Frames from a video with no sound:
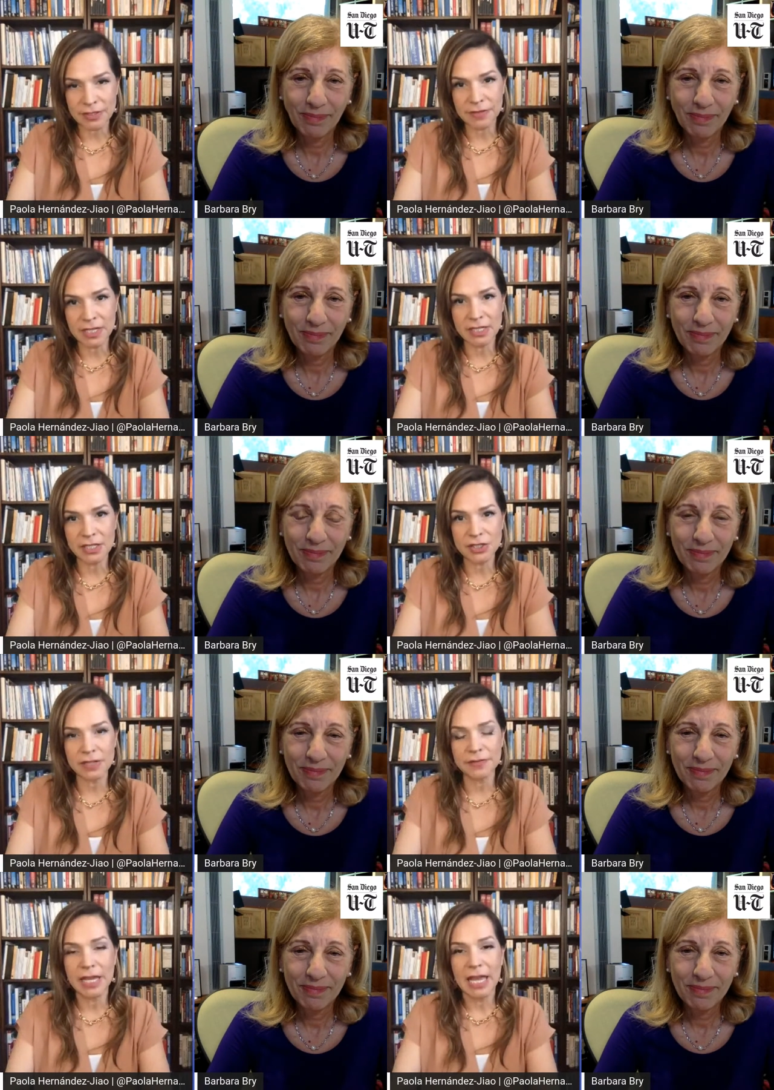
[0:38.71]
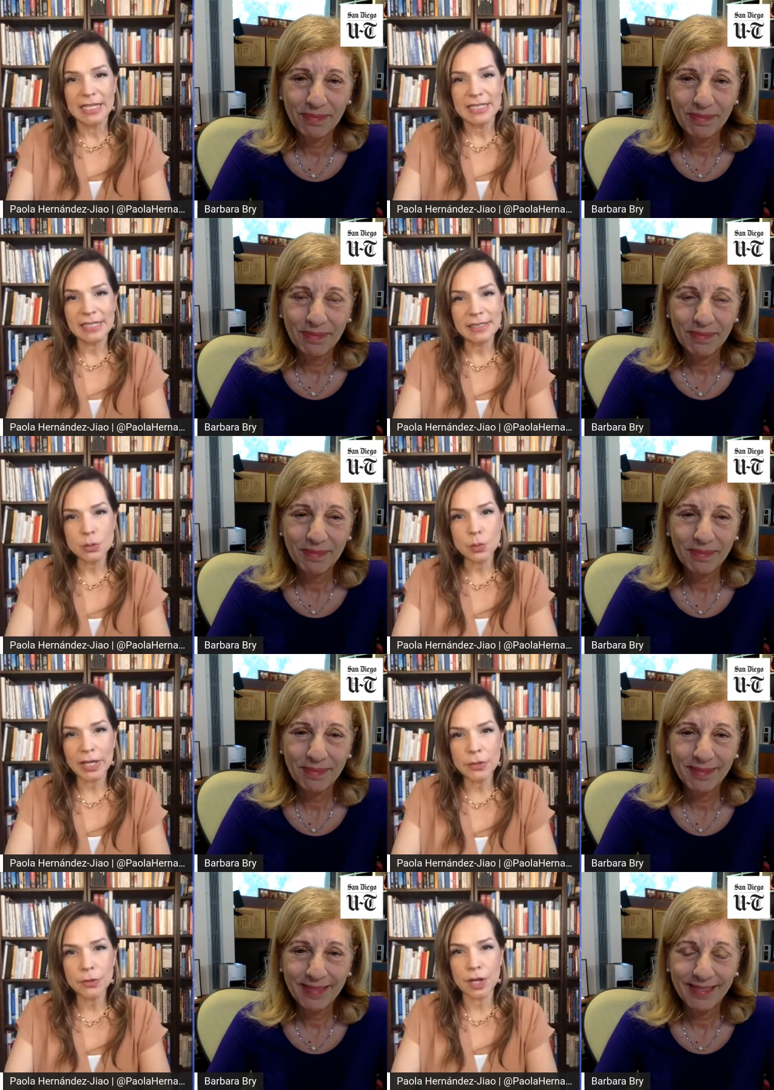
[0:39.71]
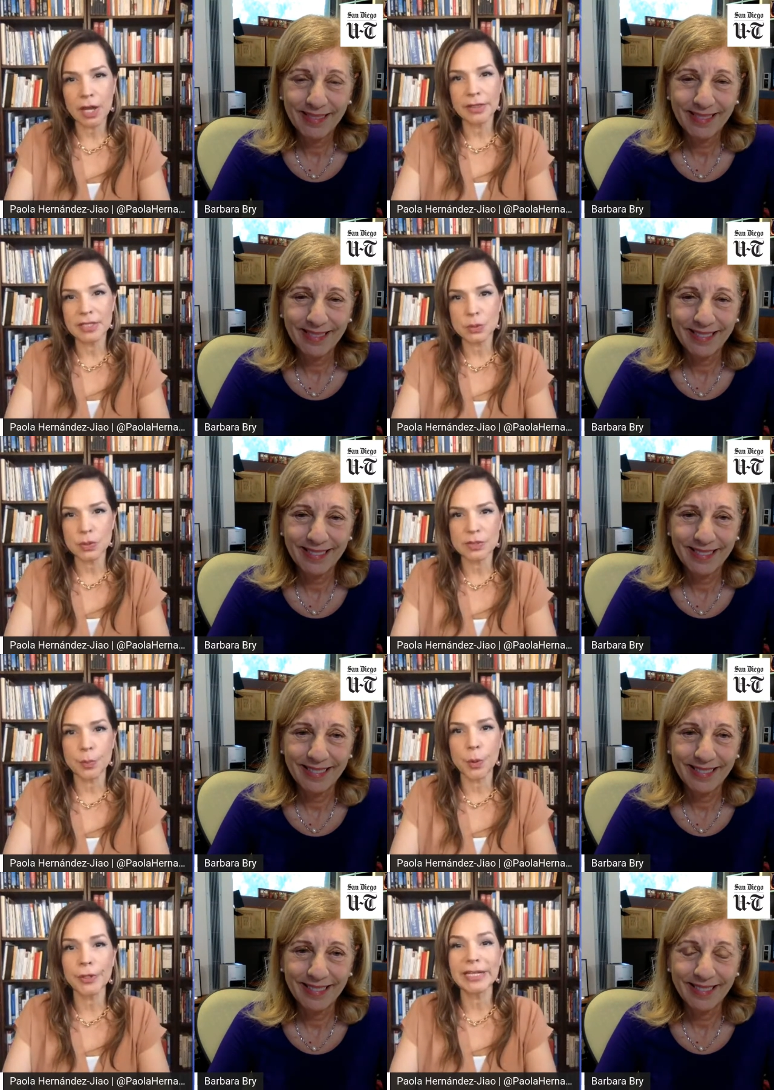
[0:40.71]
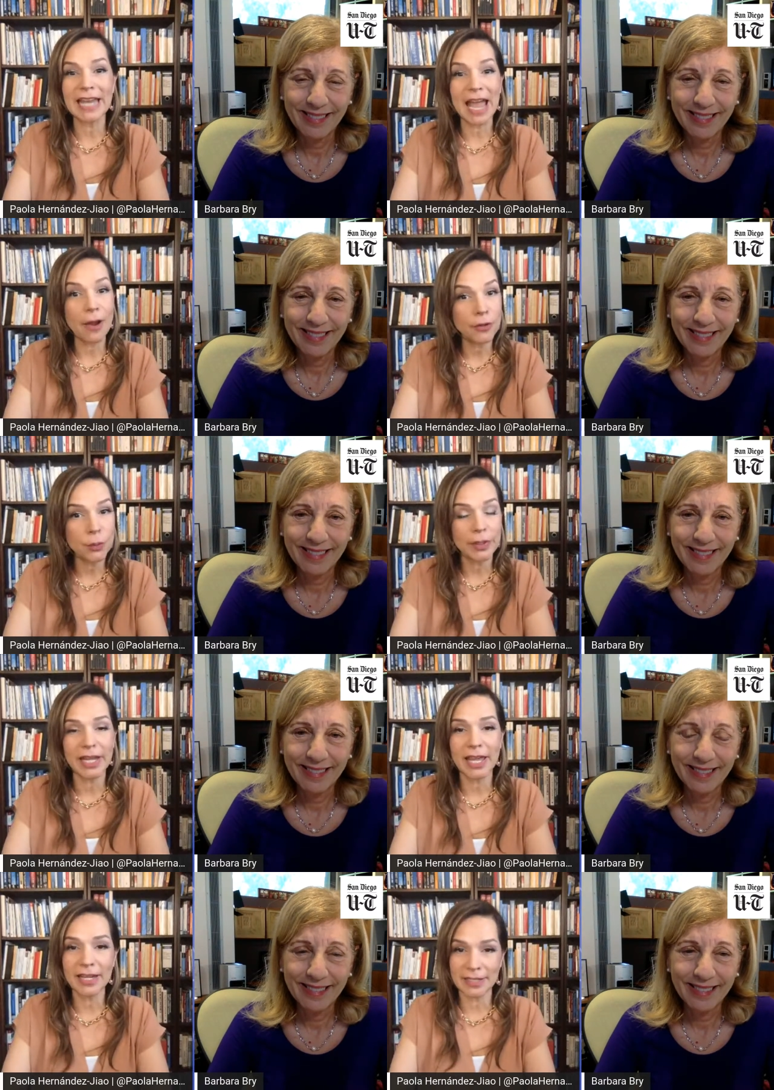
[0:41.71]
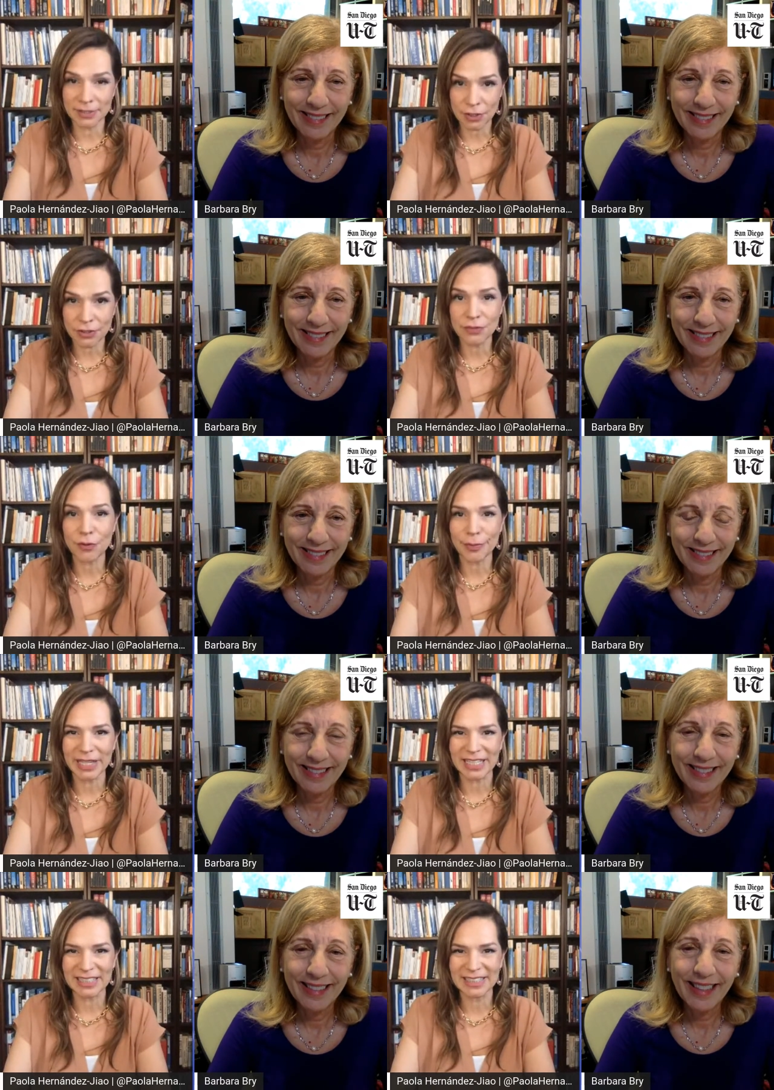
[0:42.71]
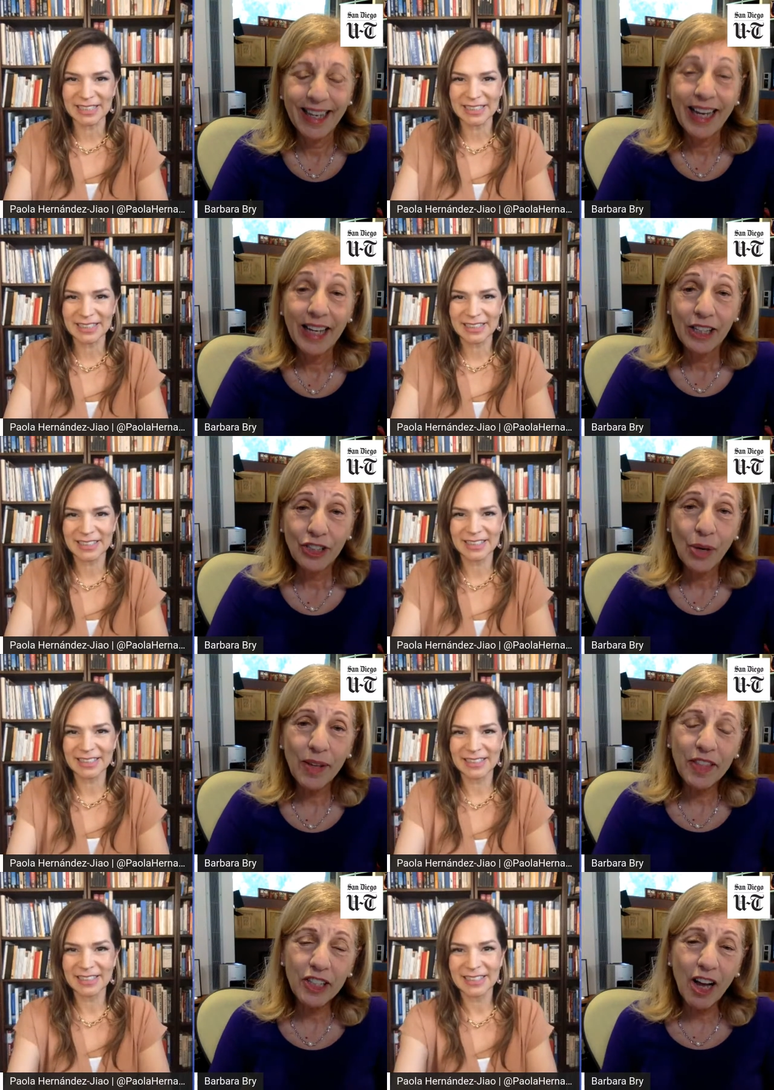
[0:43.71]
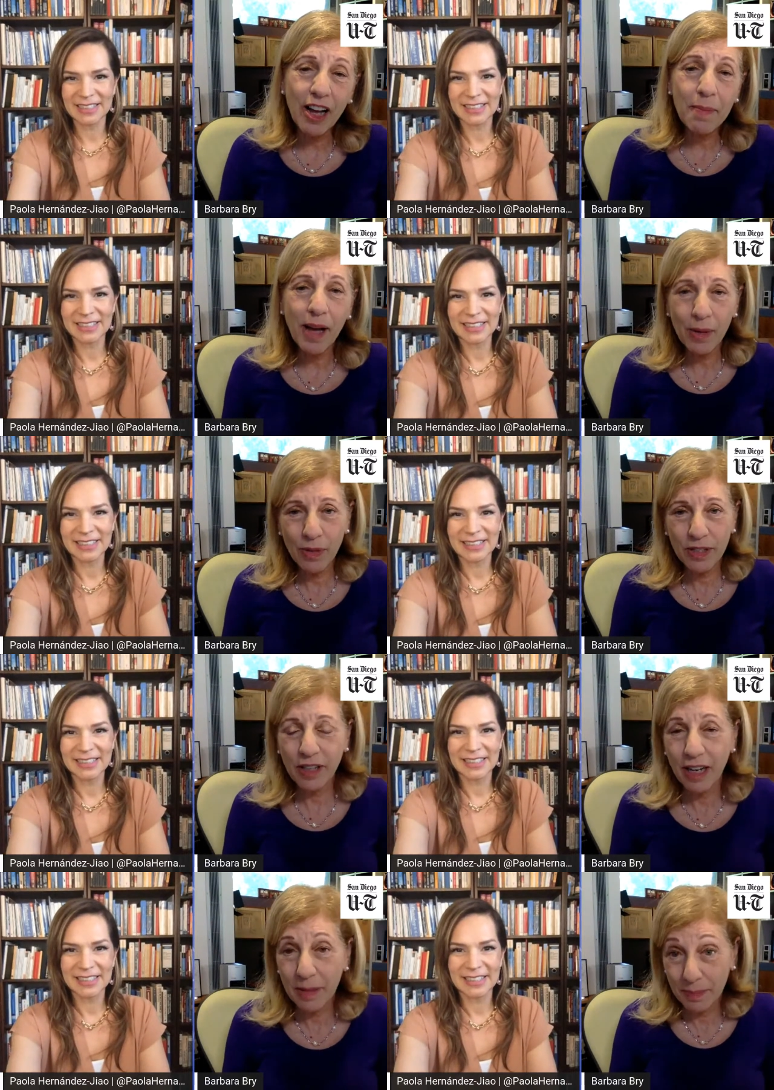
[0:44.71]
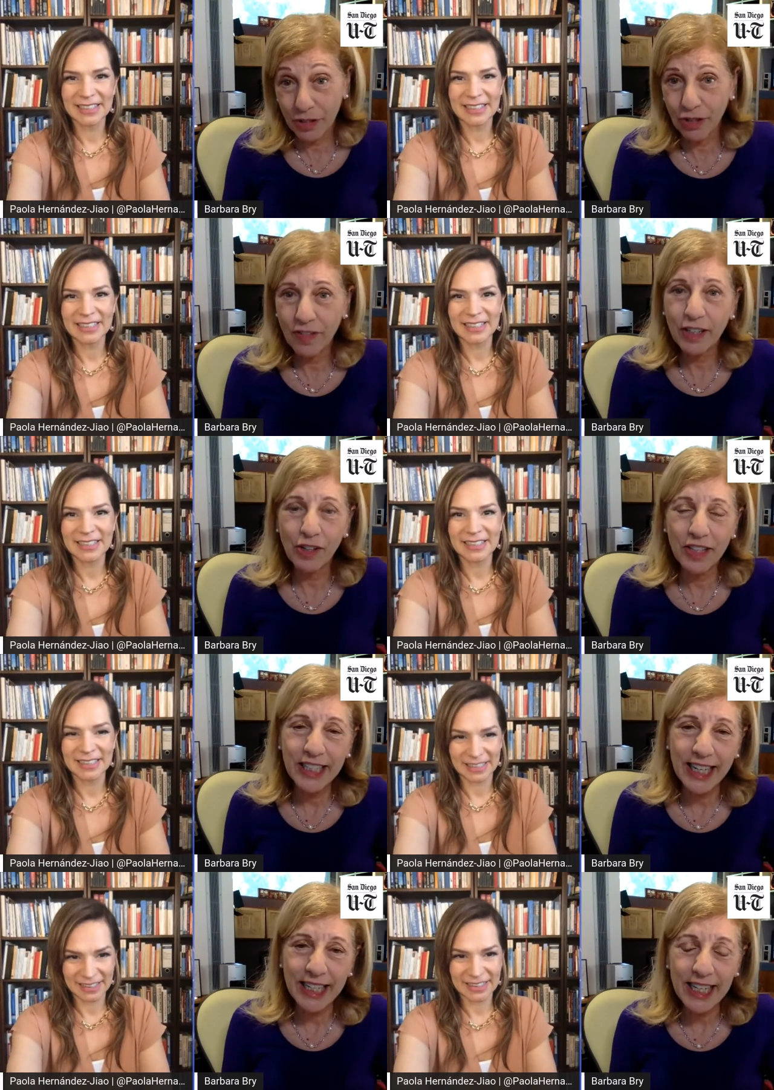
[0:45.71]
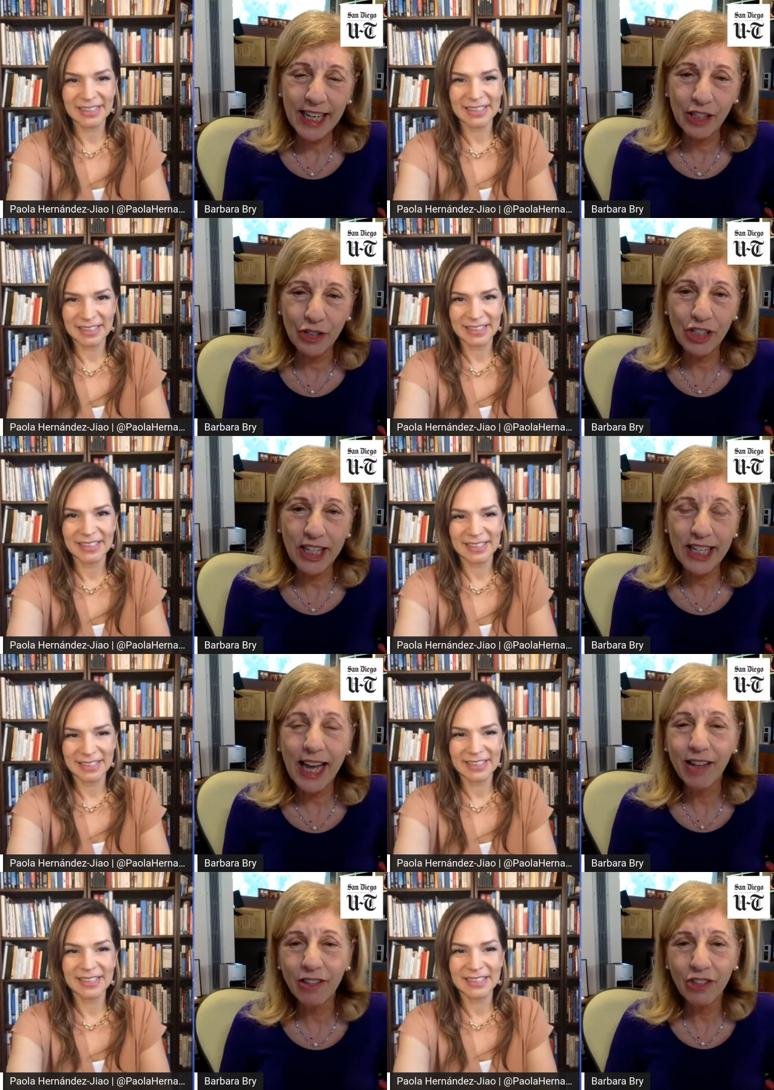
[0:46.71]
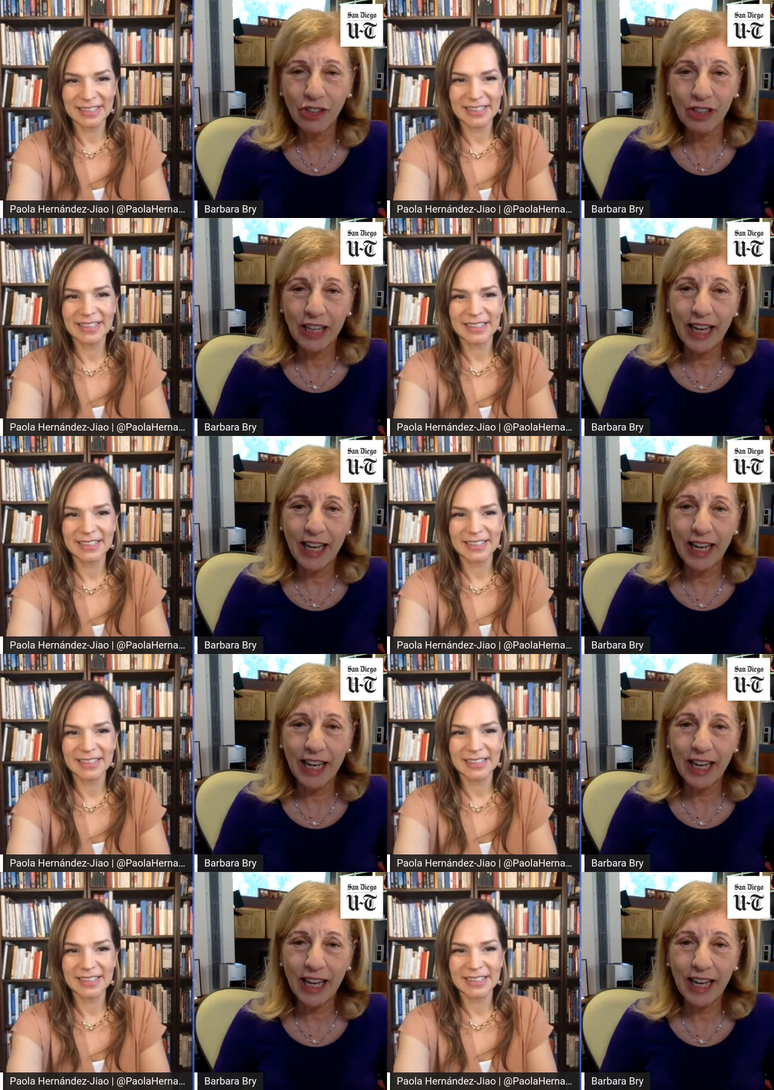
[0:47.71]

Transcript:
Speaker 1: of the initiative. Tell us why you thought this was important and how you went ahead and started forming it.
Speaker 2: So, at the time, I was um, serving on the San Diego City Council,